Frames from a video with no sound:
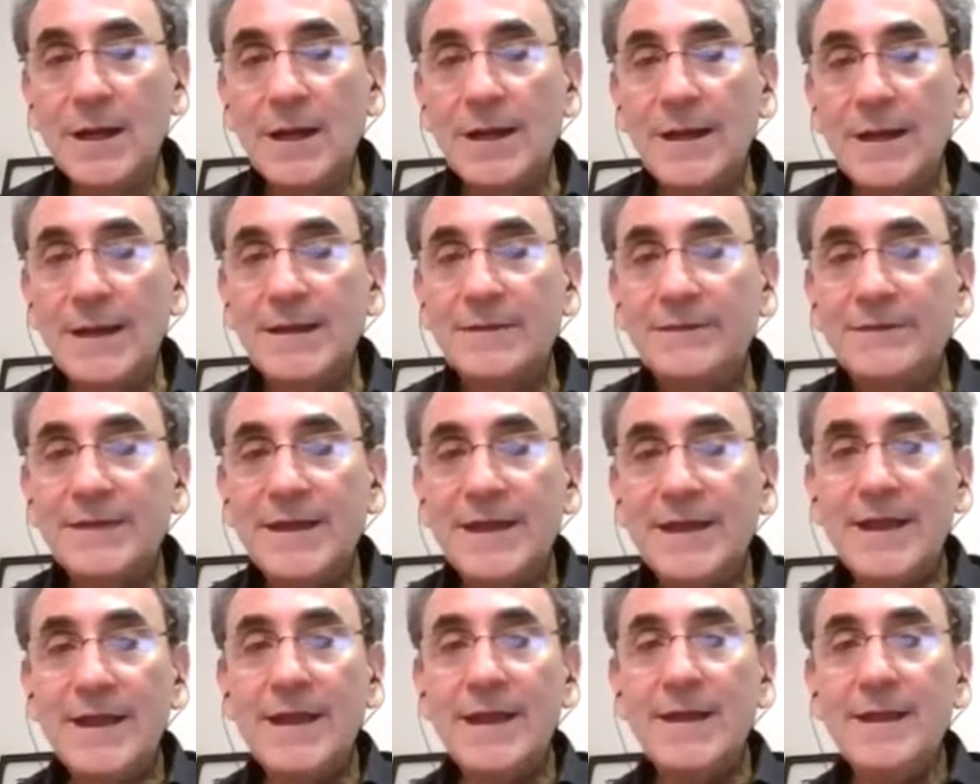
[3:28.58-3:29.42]
if
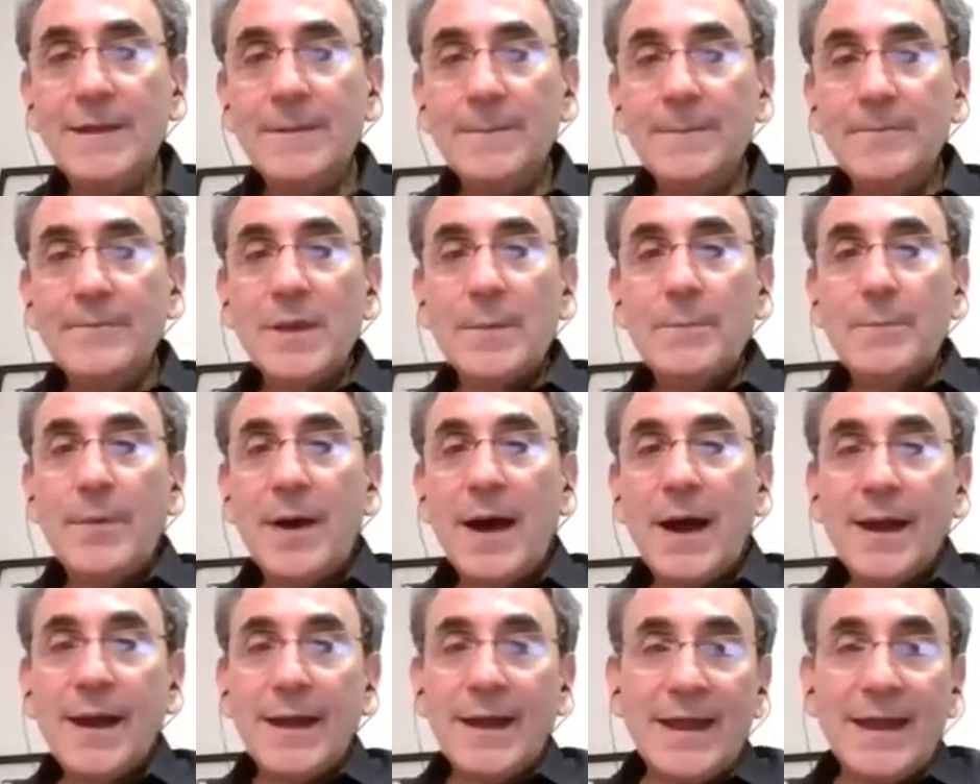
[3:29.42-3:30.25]
they buy
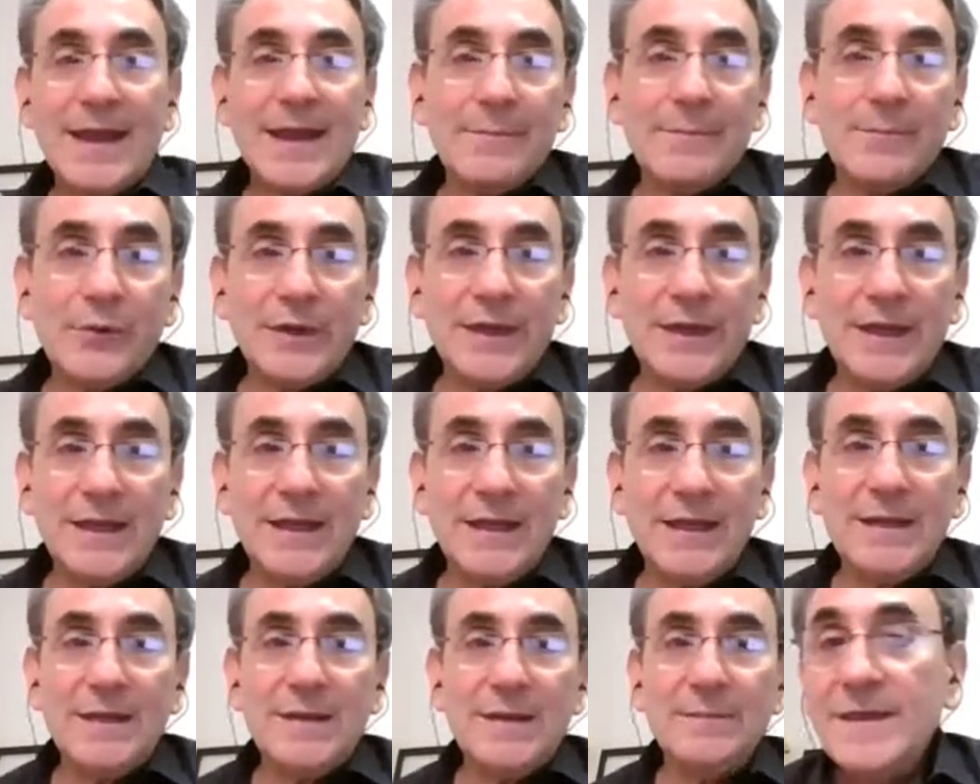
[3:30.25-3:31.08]

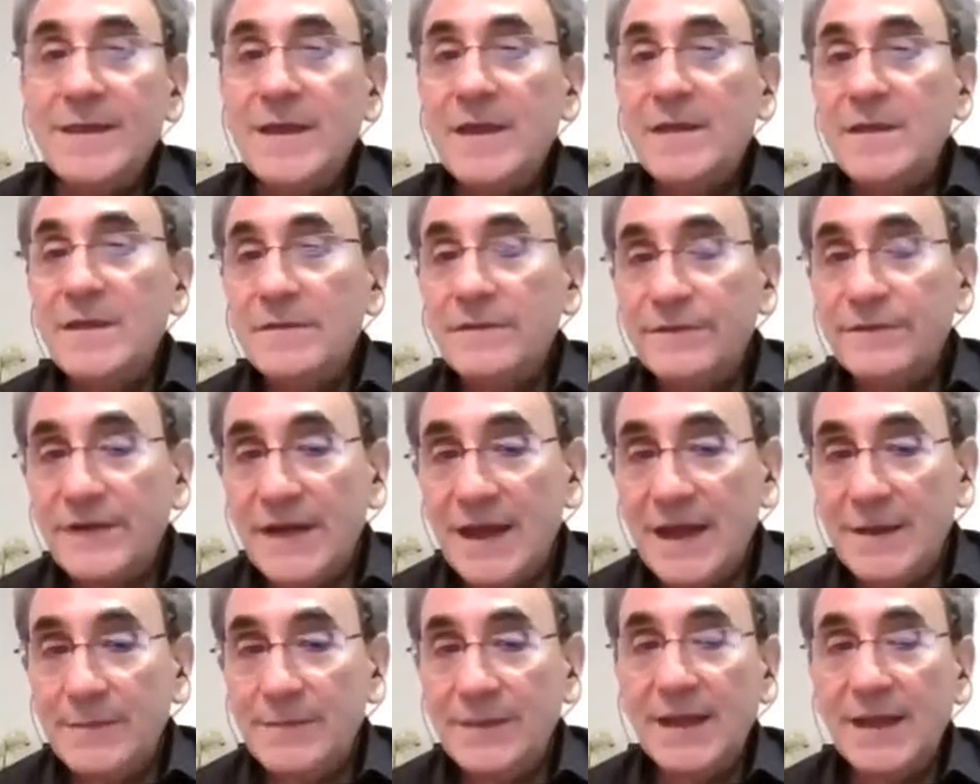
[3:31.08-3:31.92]
Hemoheme, then the
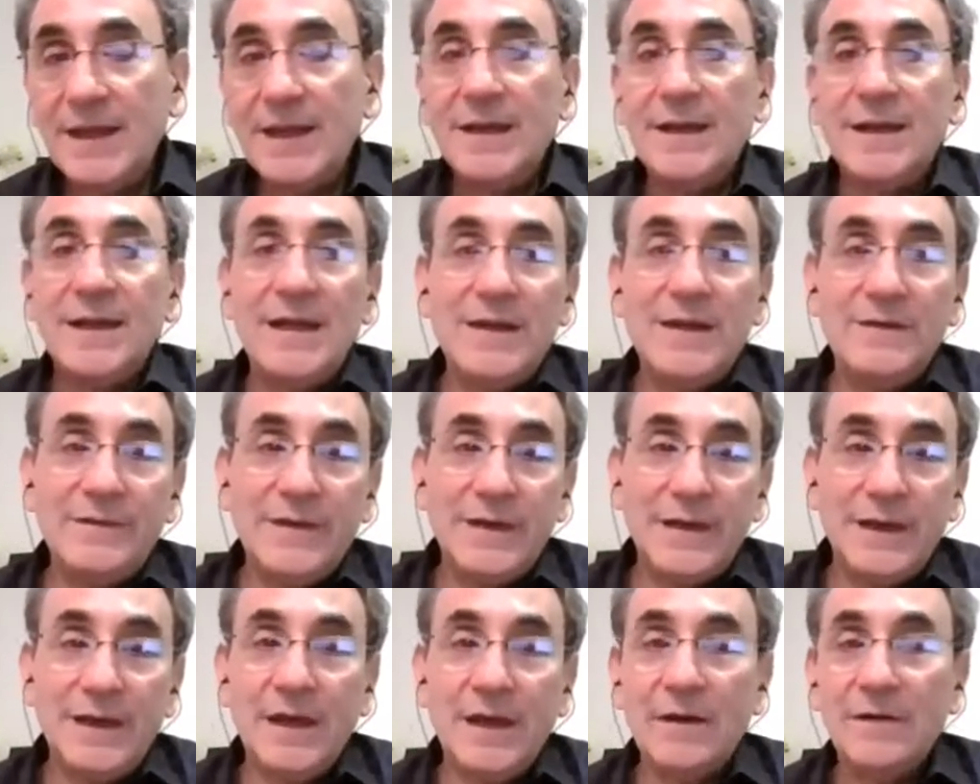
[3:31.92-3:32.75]
Fame Kit, Evening
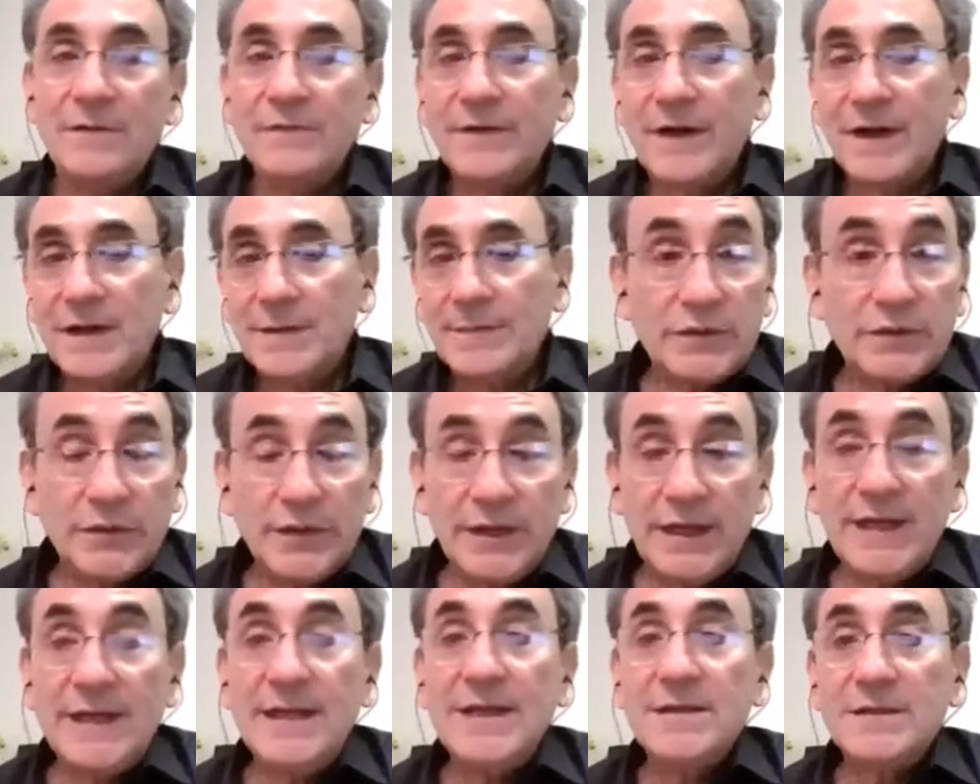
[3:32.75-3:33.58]
Care, Vitamin, could
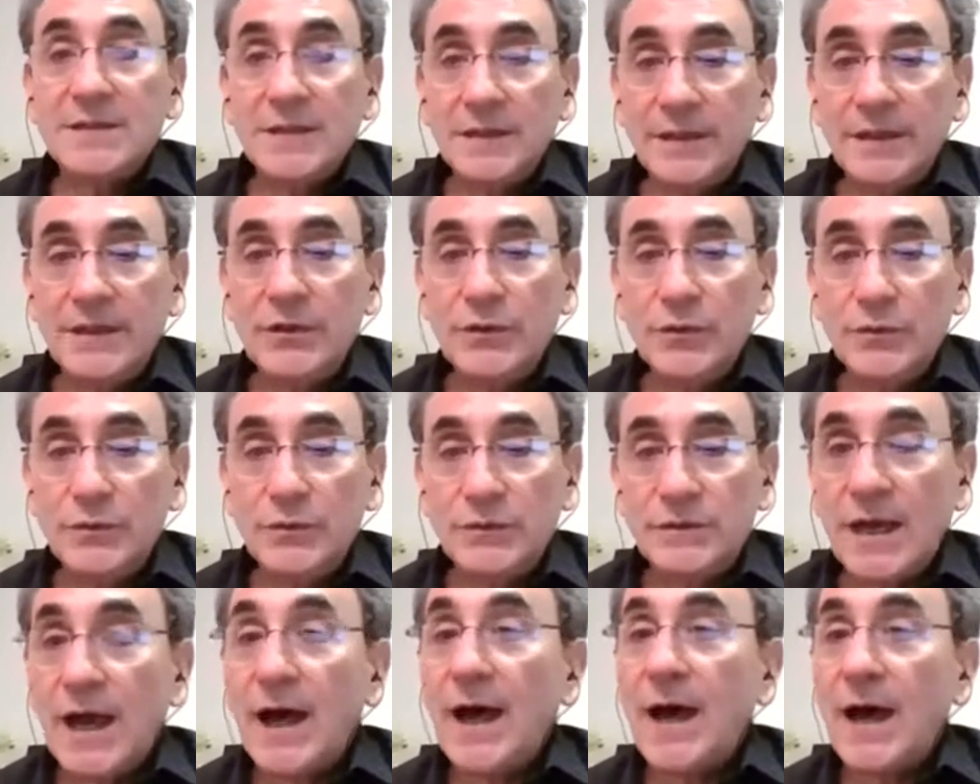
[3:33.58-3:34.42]
easily use
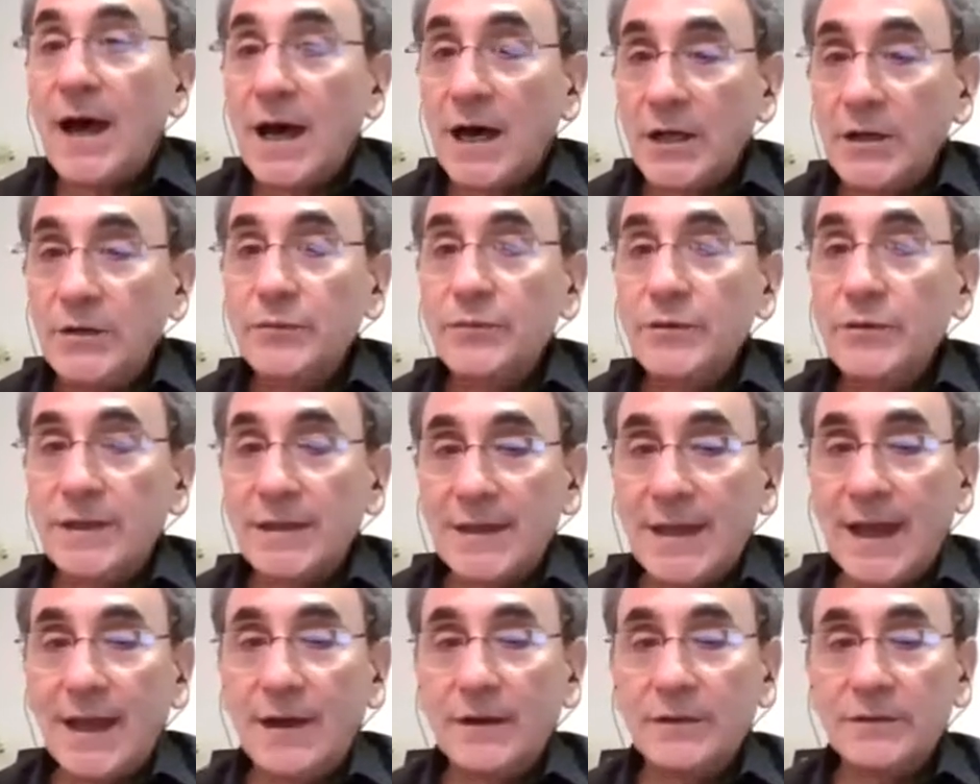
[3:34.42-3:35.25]
one hundred
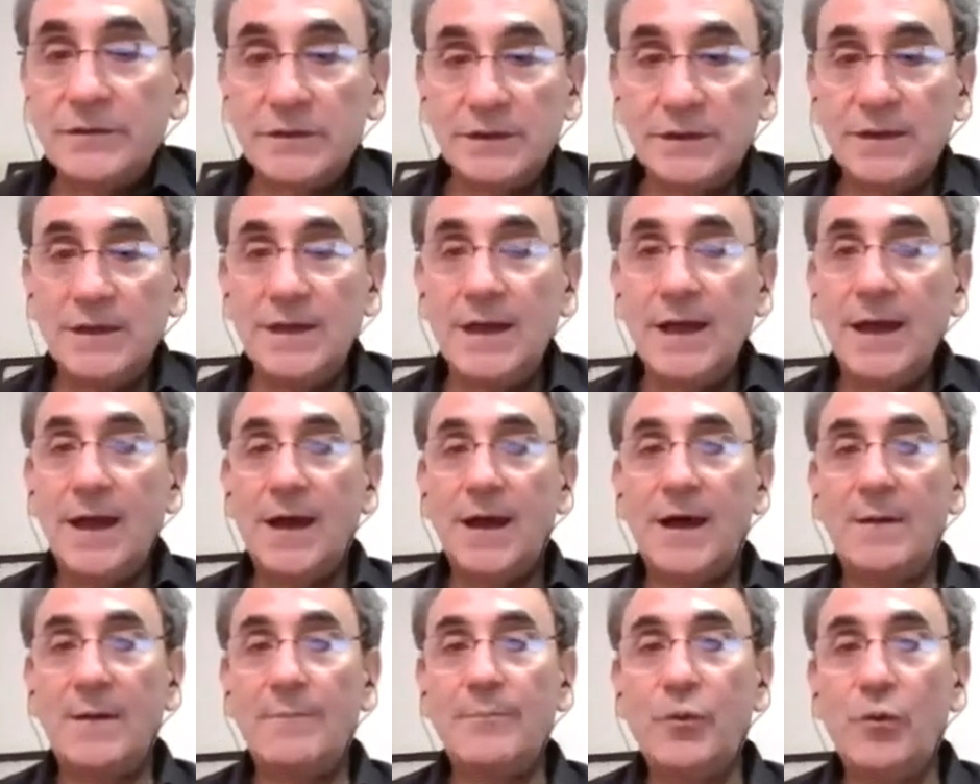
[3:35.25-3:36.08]
thousand
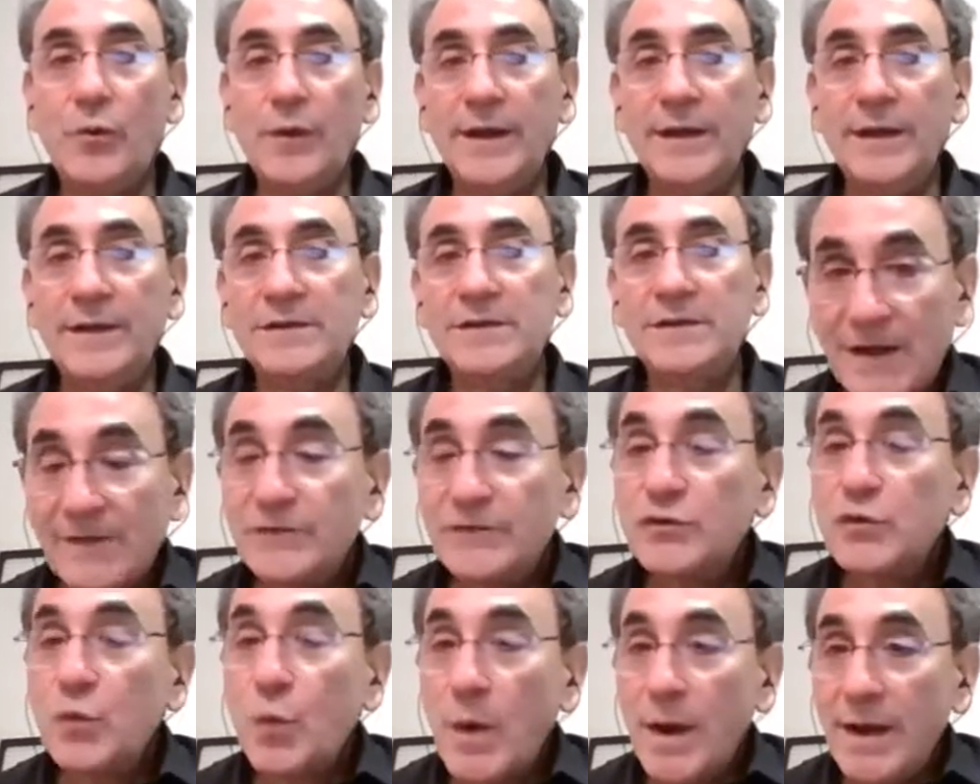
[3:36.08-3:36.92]
uh, points. You have
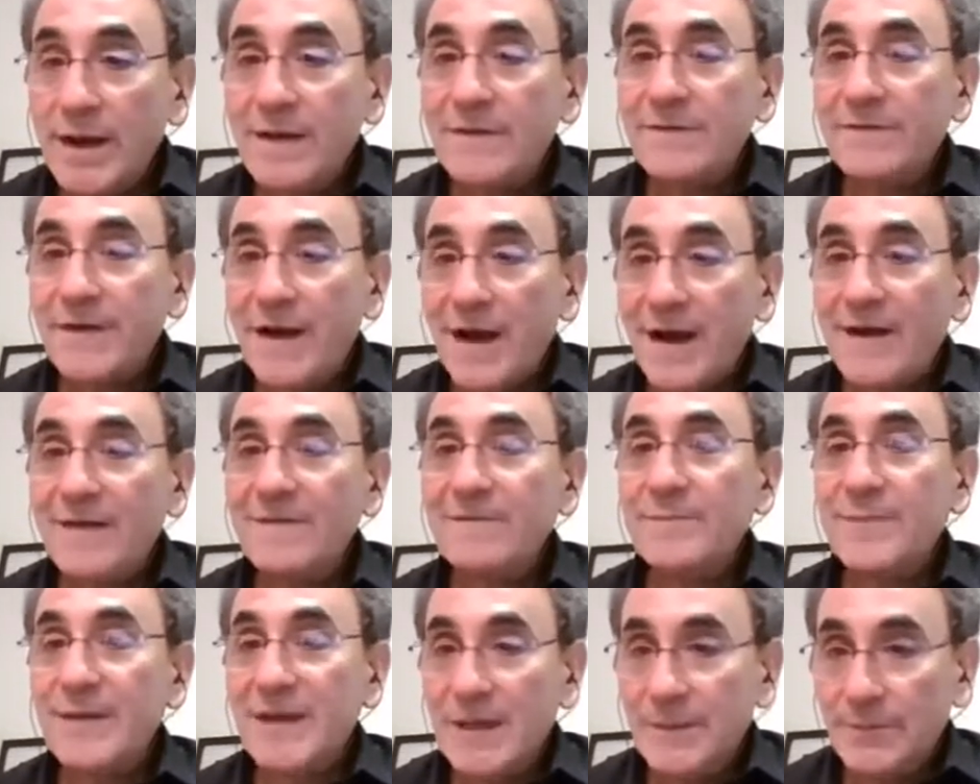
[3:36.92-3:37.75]
twenty-five
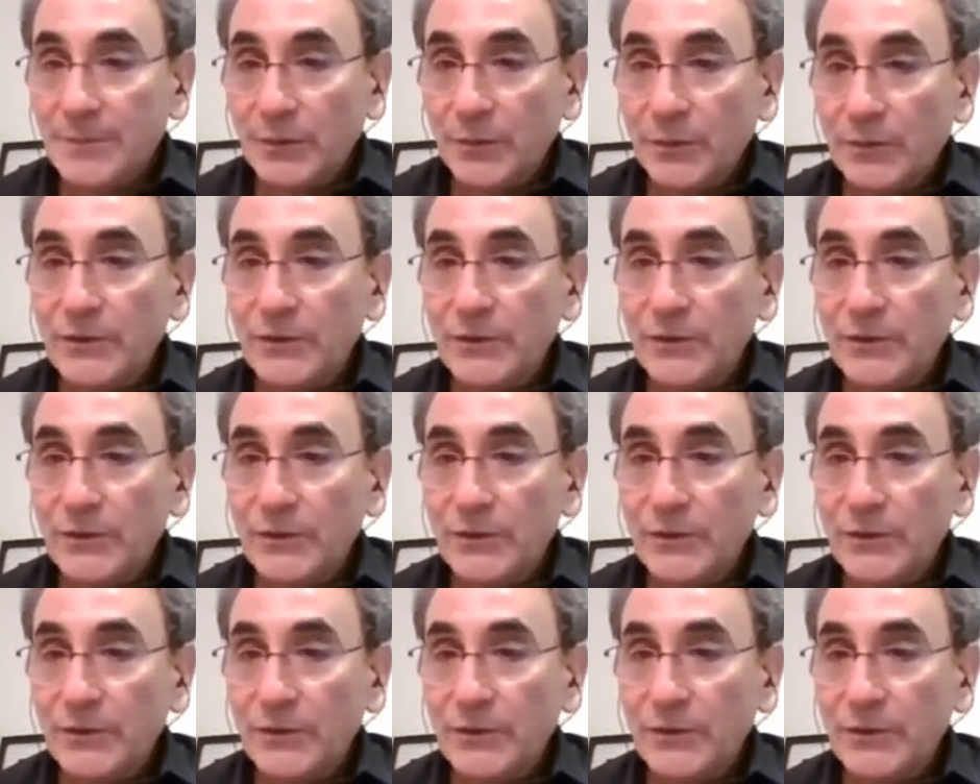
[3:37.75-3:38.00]
people.